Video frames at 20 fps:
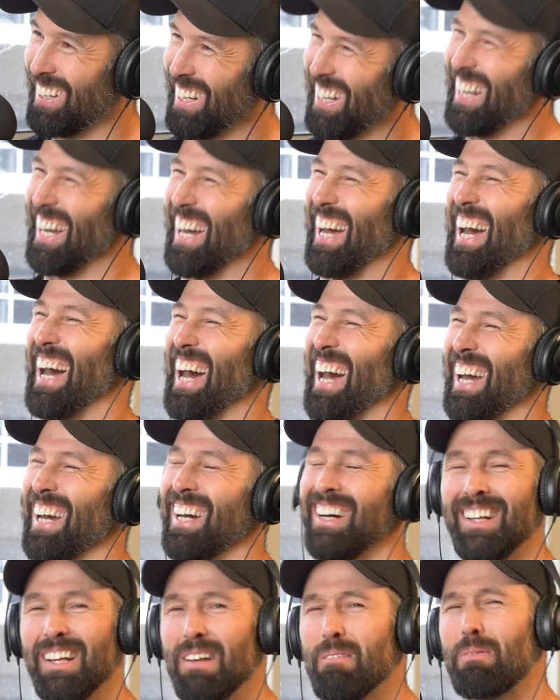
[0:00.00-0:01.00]

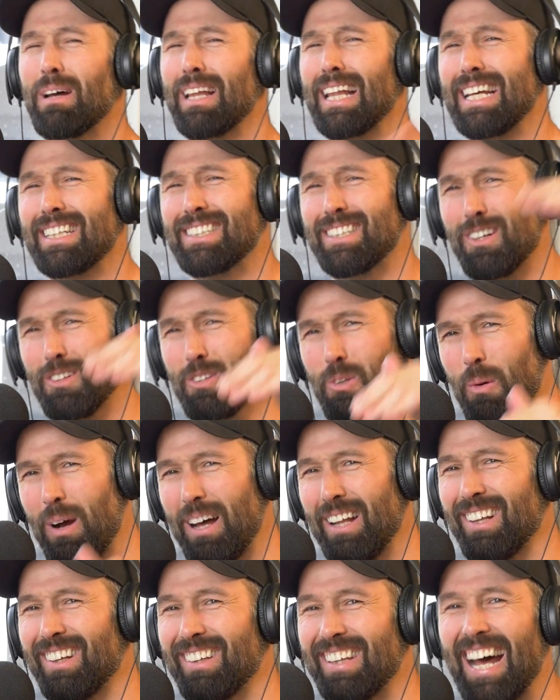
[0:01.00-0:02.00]
but let's not dwell
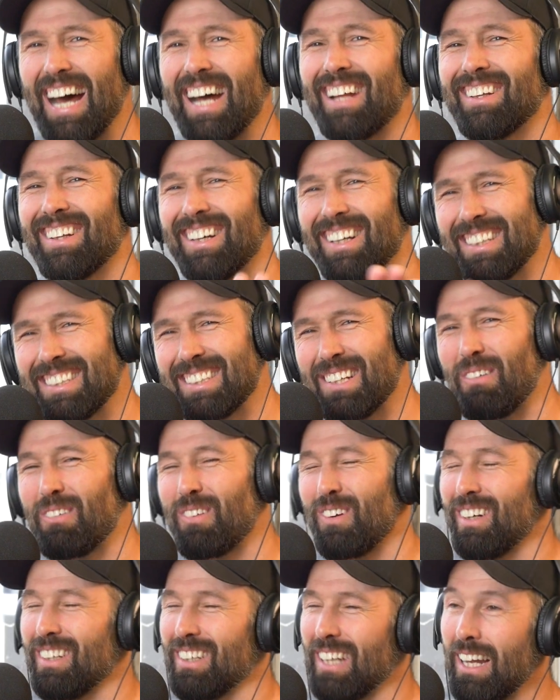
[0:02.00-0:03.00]
on that. Yeah. Let's not dwell
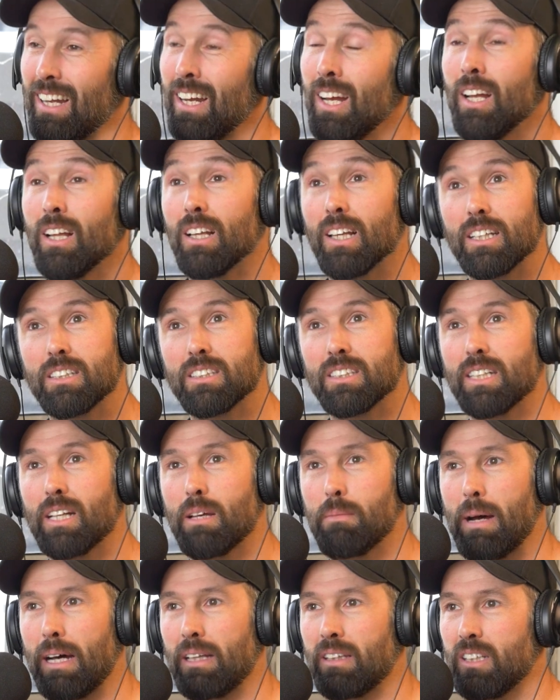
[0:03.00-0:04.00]
on that. Let's think
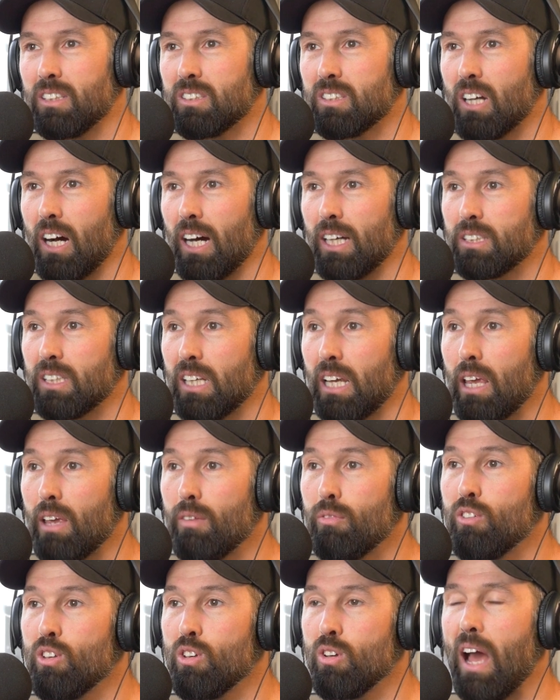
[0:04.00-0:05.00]
about this, guys. If
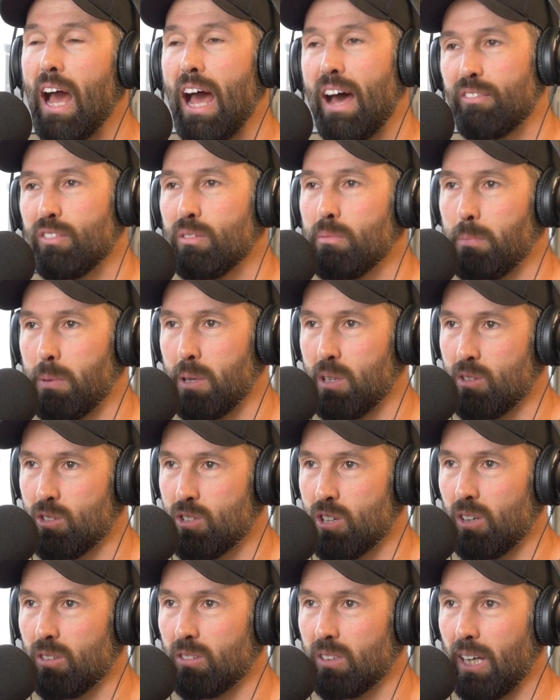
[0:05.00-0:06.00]
you haven't been
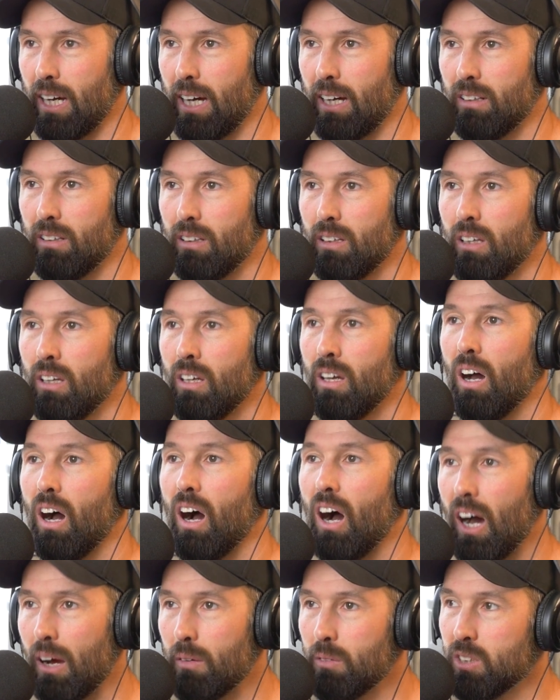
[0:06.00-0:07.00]
choked out,
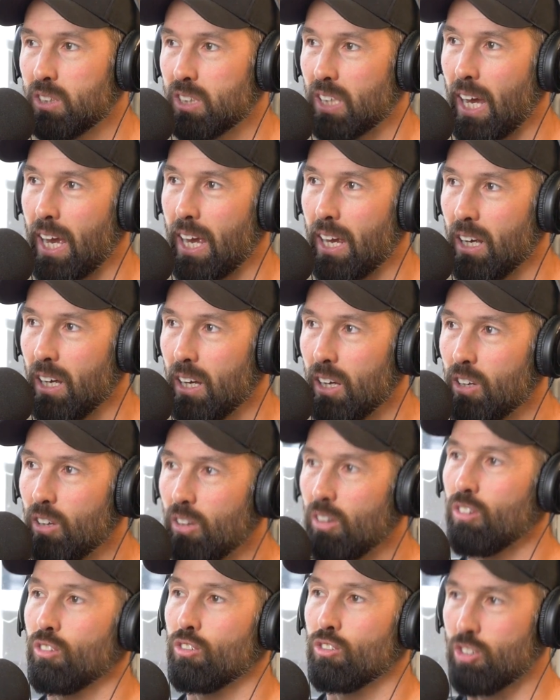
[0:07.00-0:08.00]
I would say
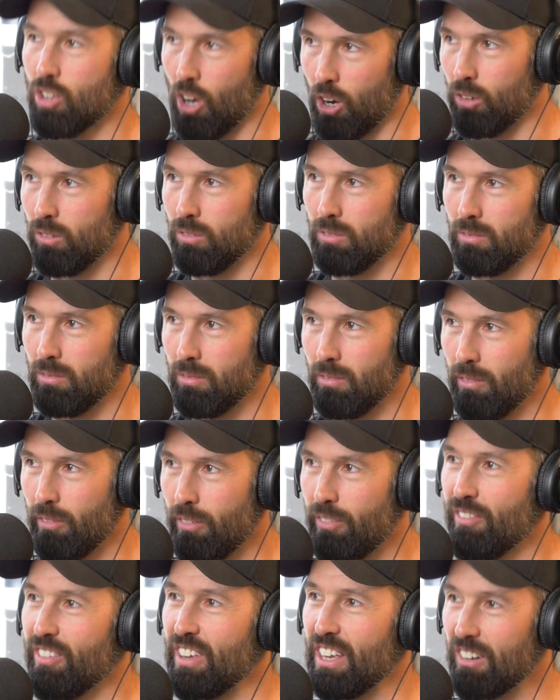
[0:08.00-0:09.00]
don't
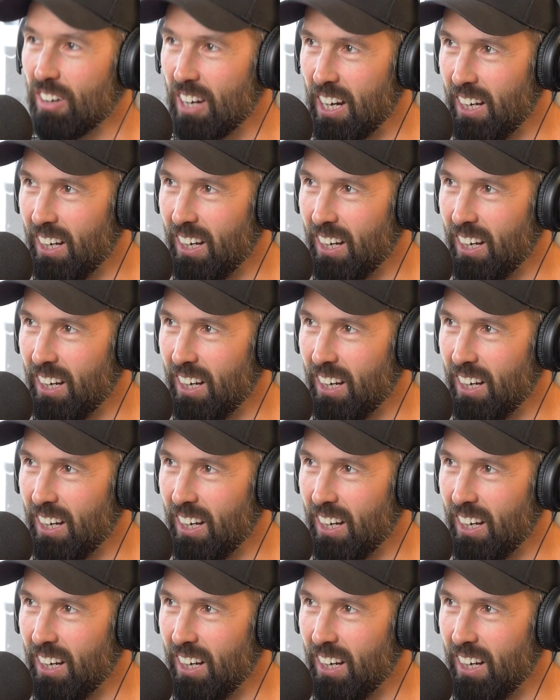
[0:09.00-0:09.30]
fear it.